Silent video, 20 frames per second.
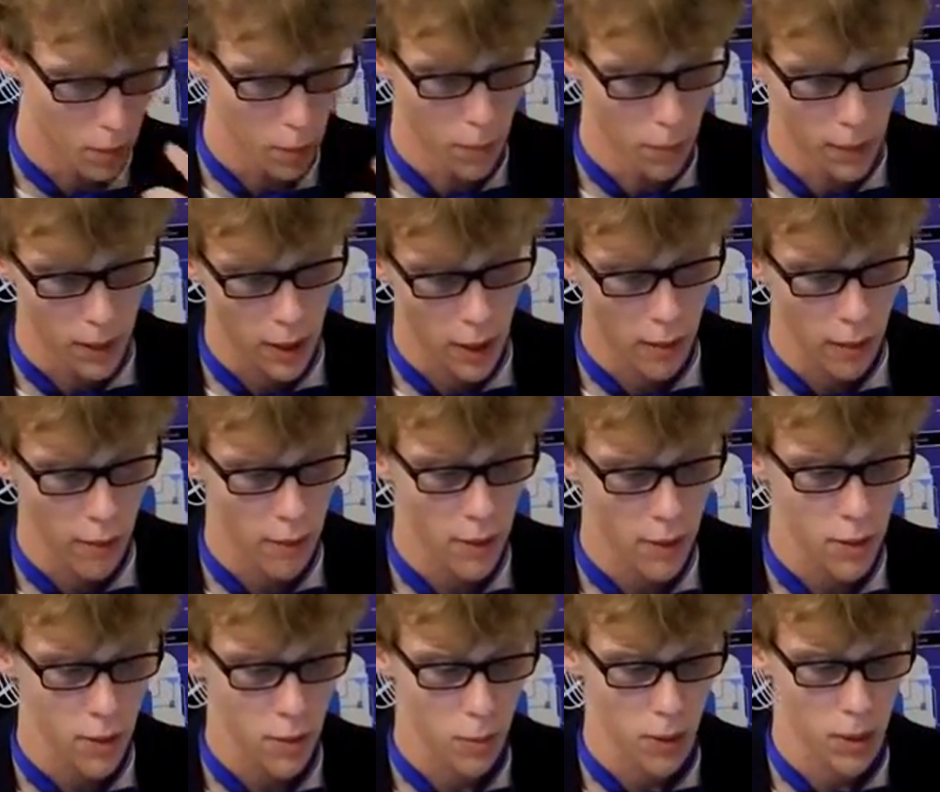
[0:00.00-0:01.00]
Roman
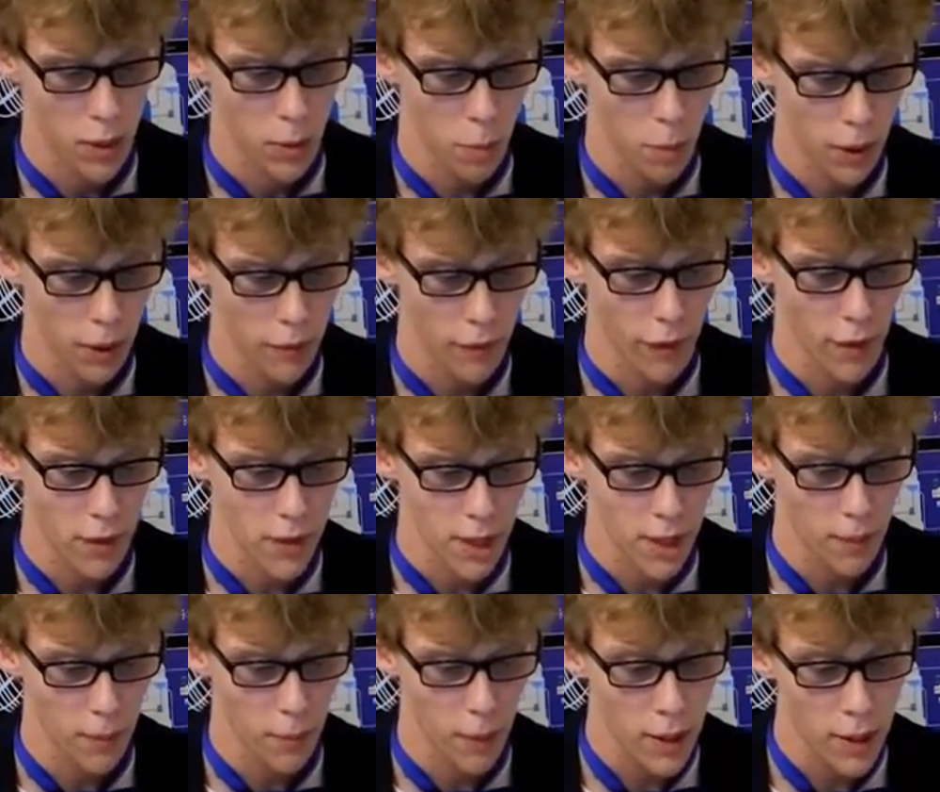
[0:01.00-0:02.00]
government was split for the
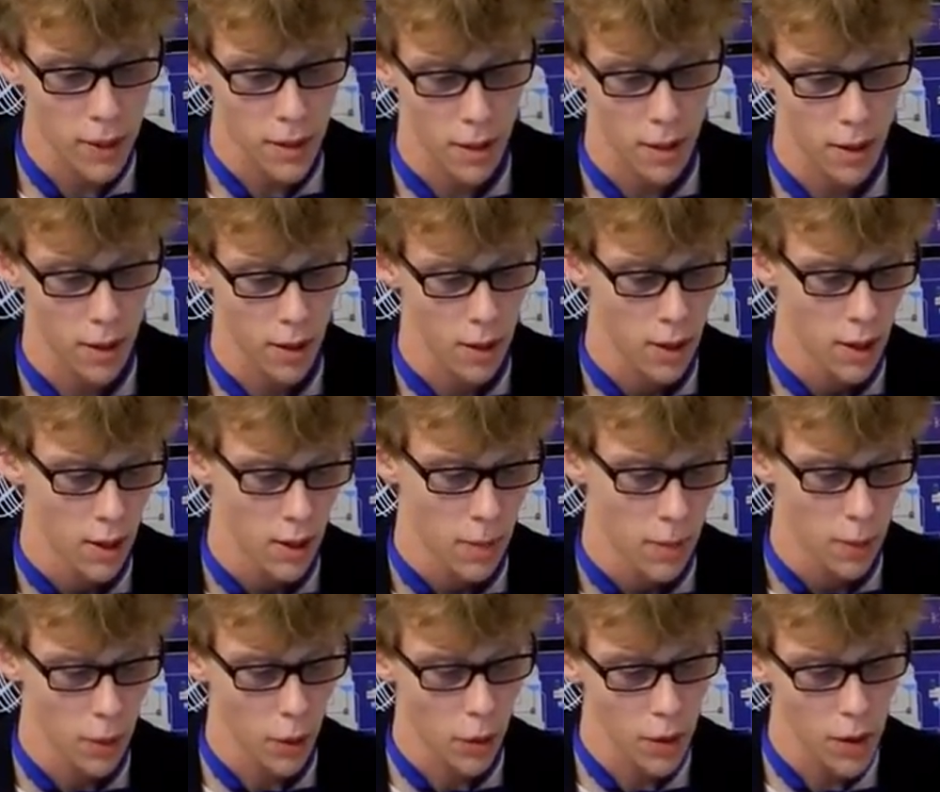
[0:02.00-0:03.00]
same reason,
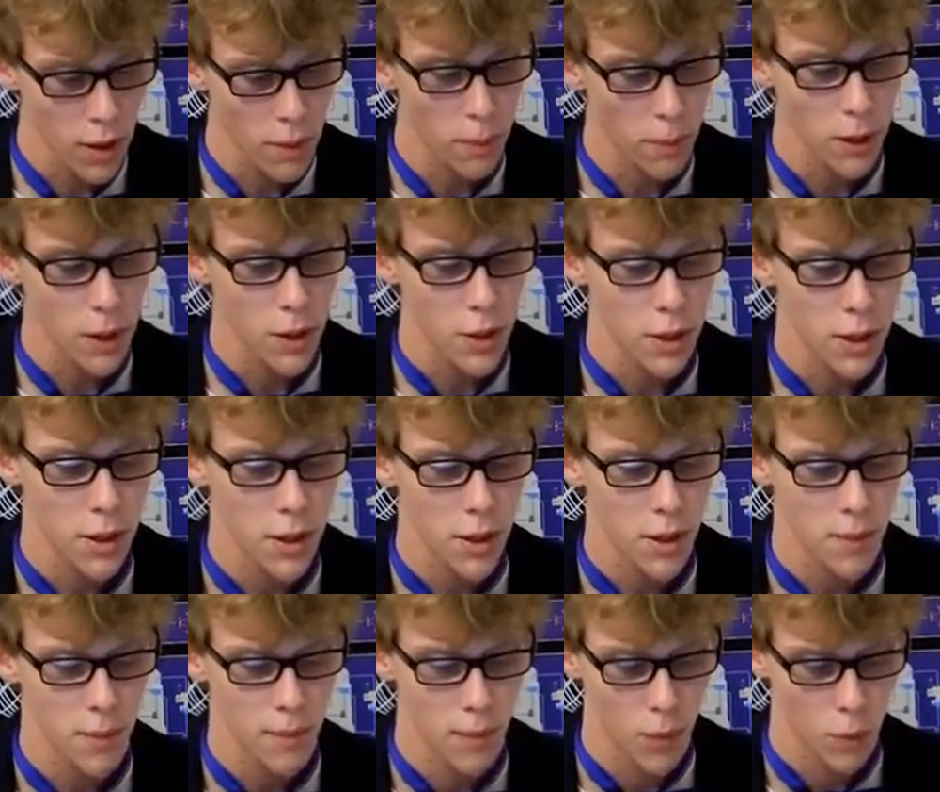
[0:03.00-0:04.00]
but only the British
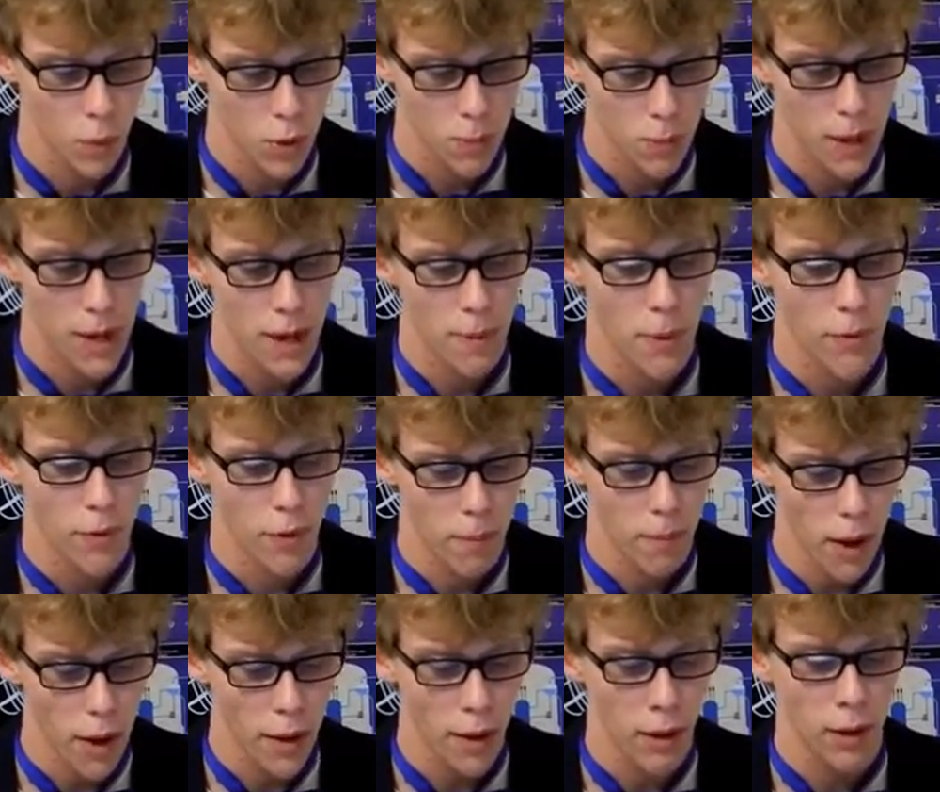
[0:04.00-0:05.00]
system was made up of a
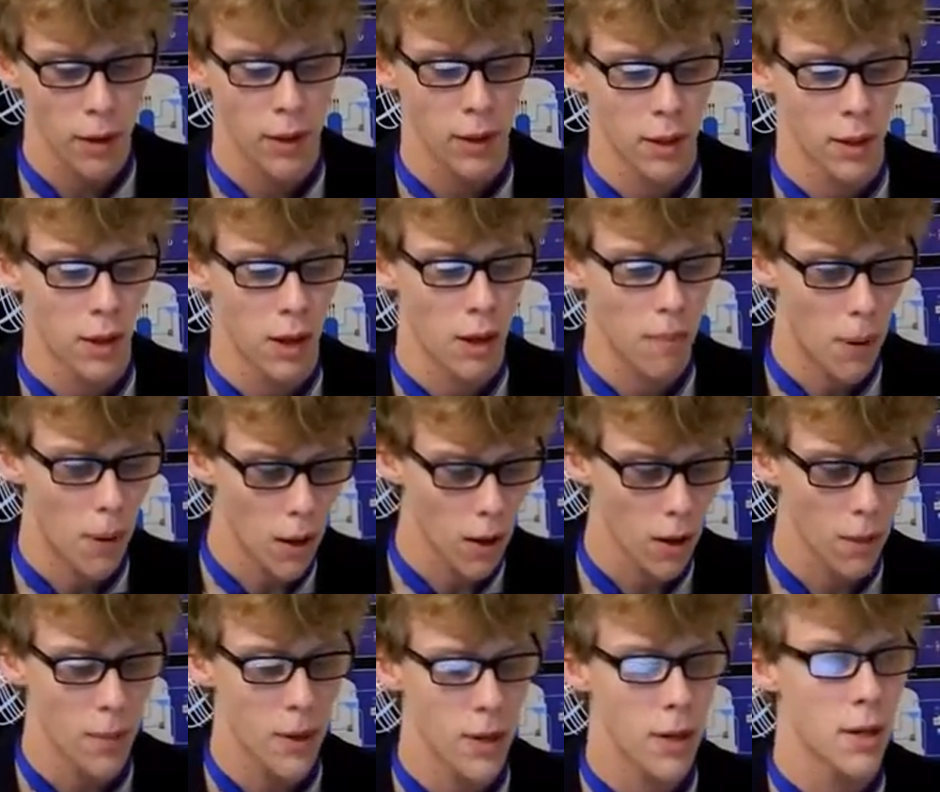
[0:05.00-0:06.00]
monarch, a
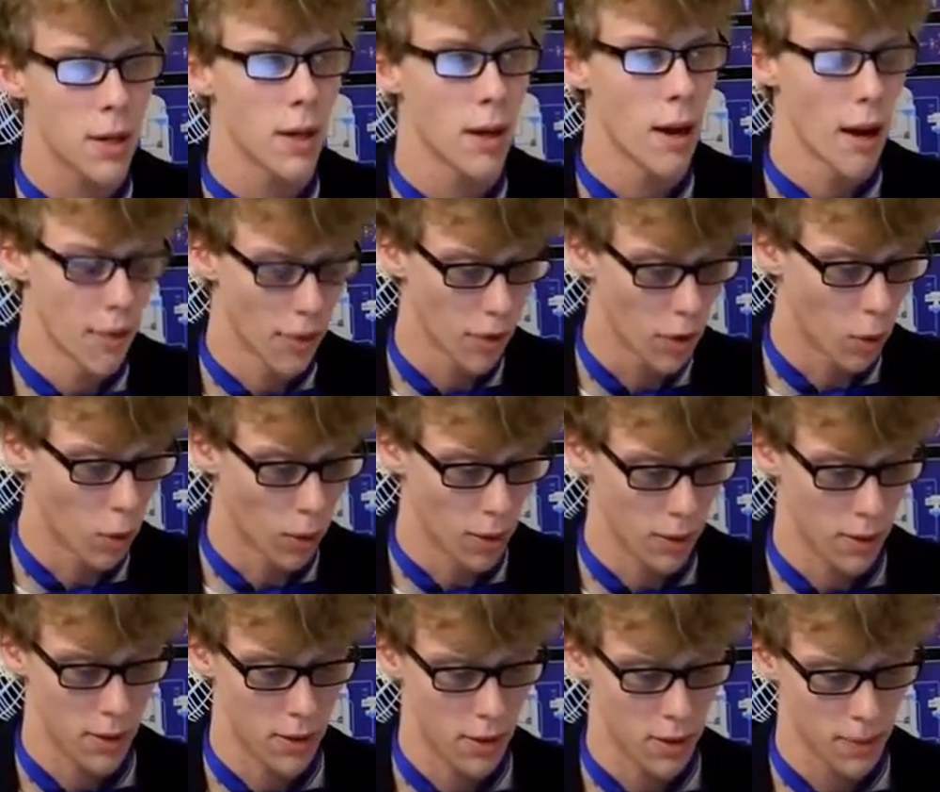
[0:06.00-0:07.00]
parliament, and the
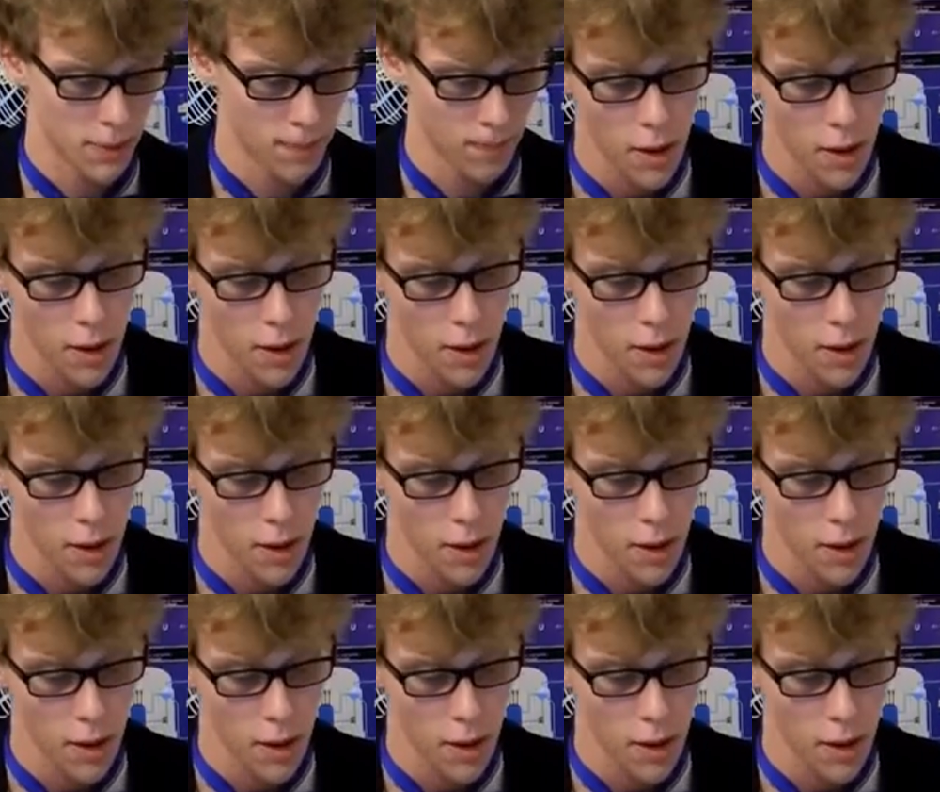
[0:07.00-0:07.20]
courts.